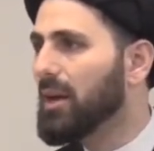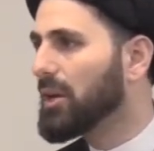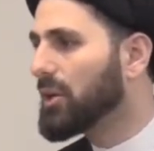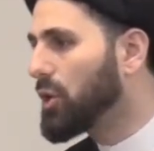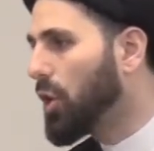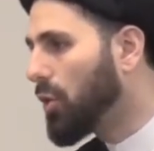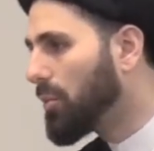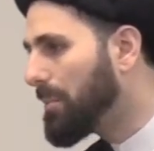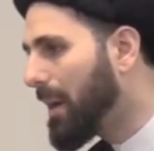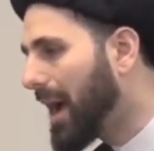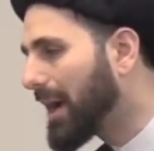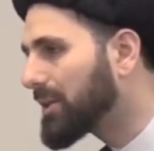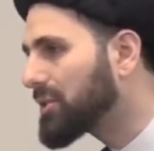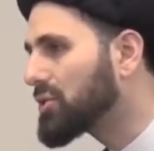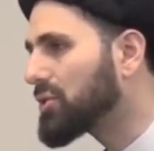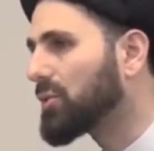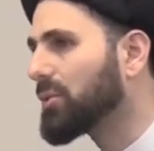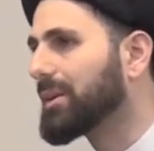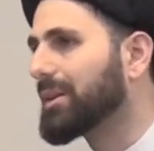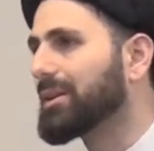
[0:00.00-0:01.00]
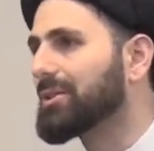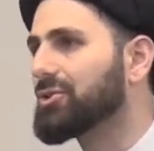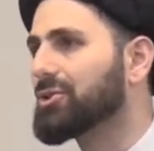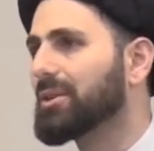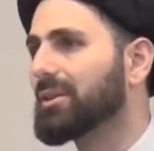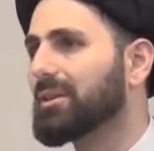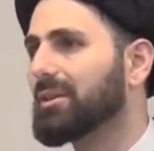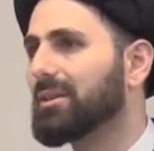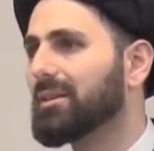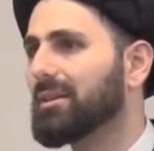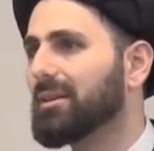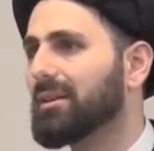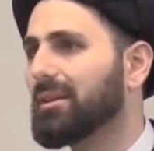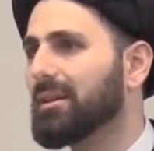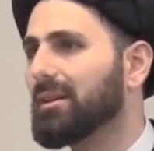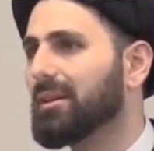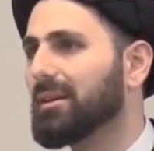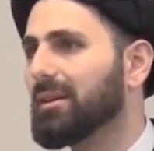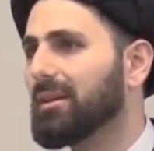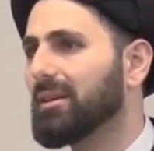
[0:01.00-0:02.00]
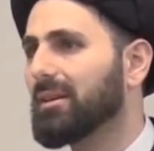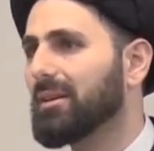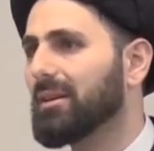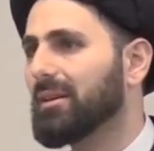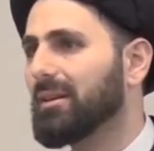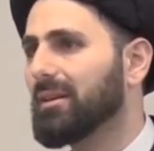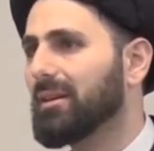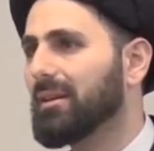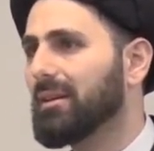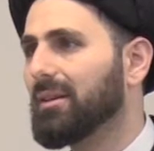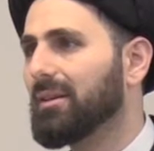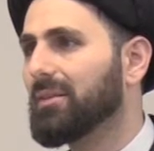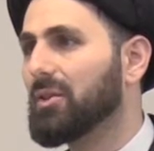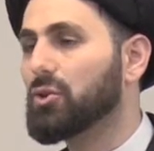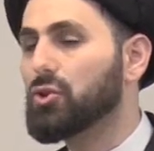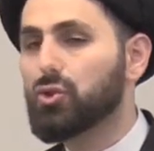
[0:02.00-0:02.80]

go back to religion, the